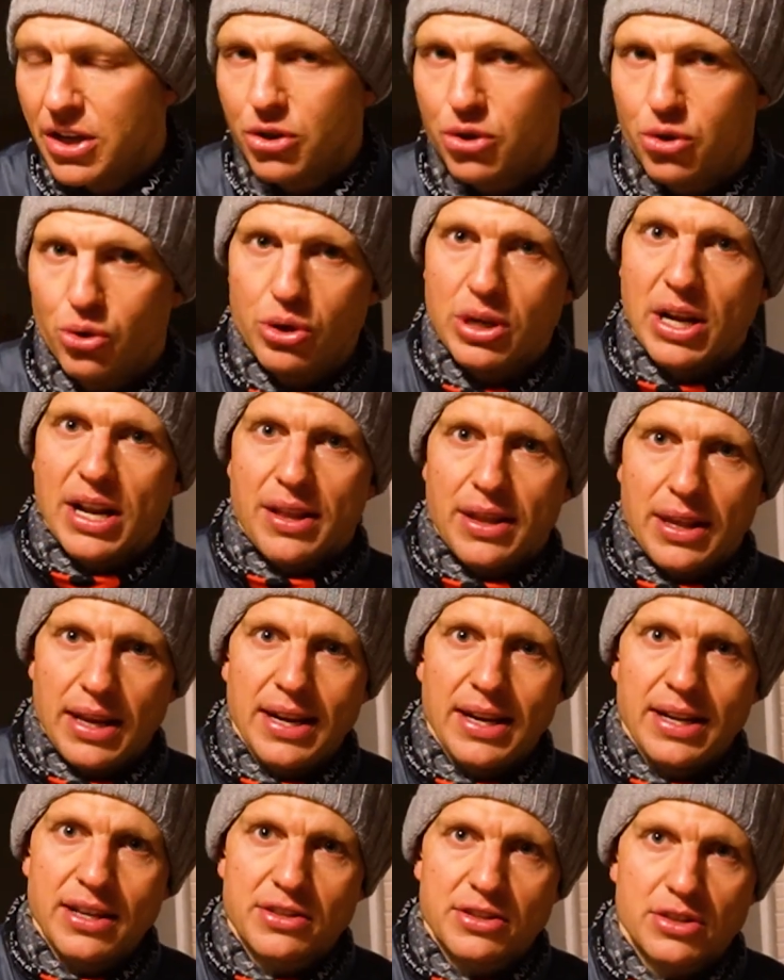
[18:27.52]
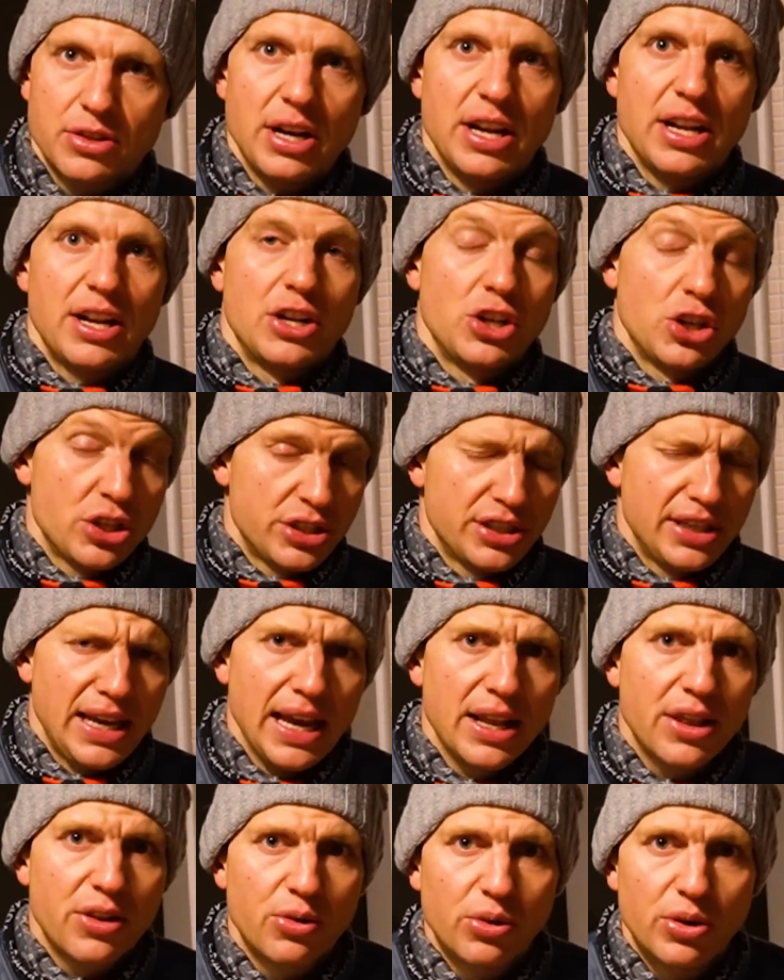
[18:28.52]
to that thing so that I just
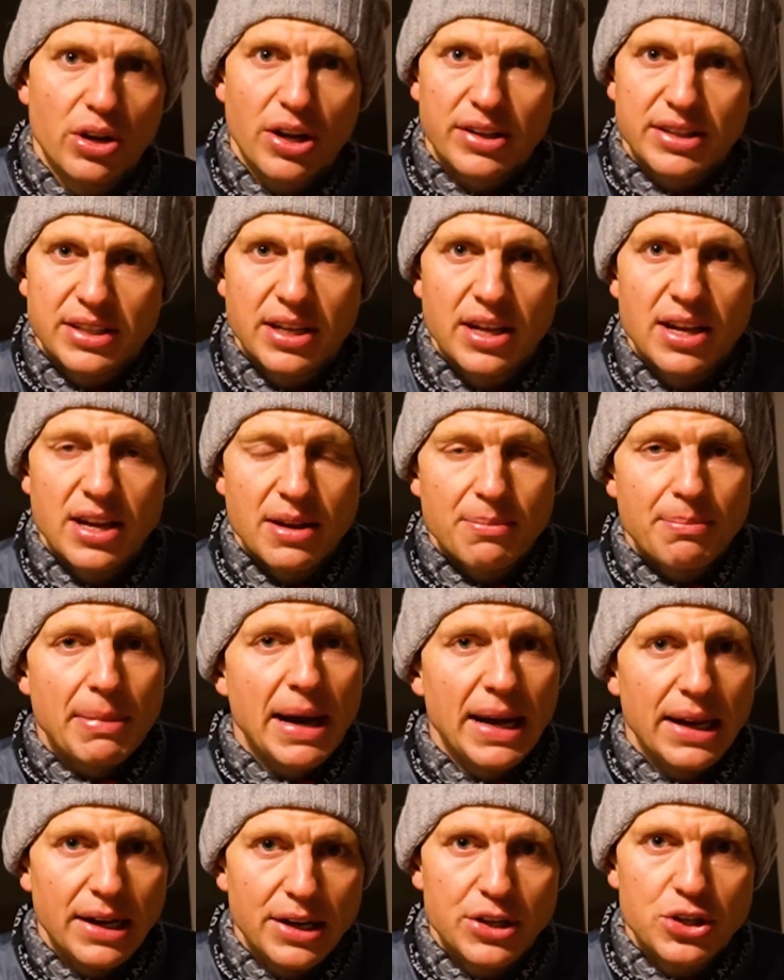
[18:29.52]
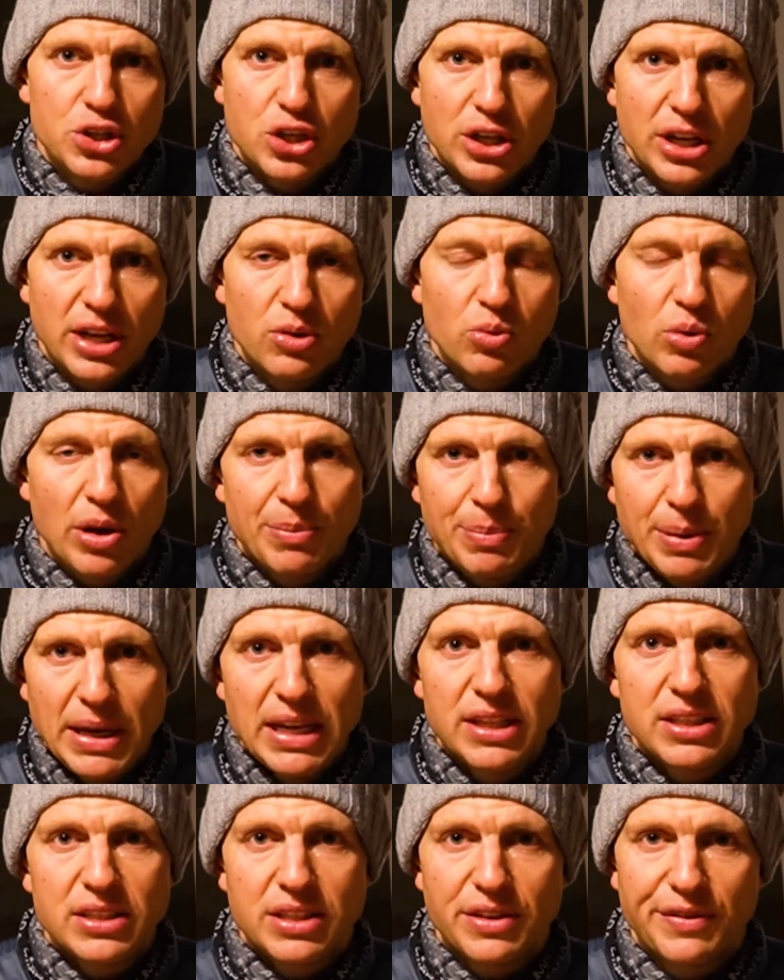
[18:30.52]
get through that mileage in one
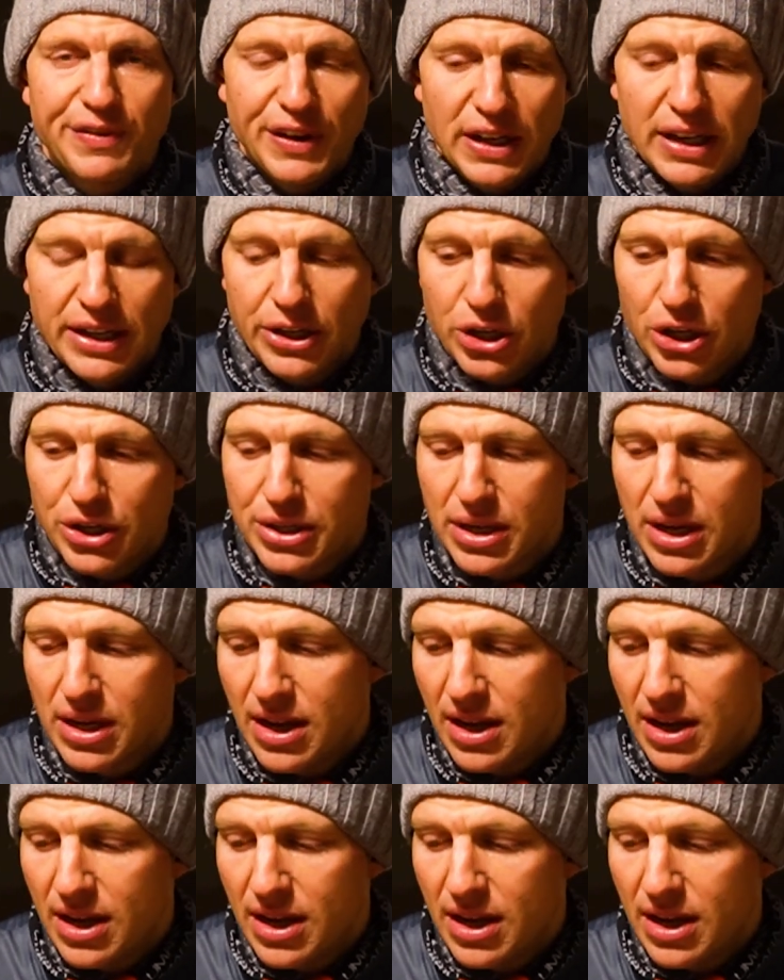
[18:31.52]
piece, feeling good.